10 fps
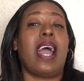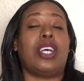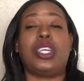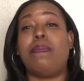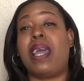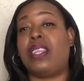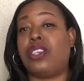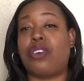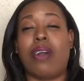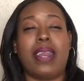how she met
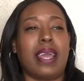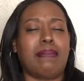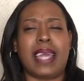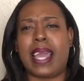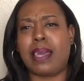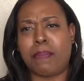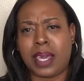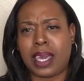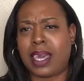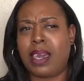this girl named Danny
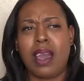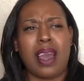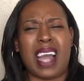B.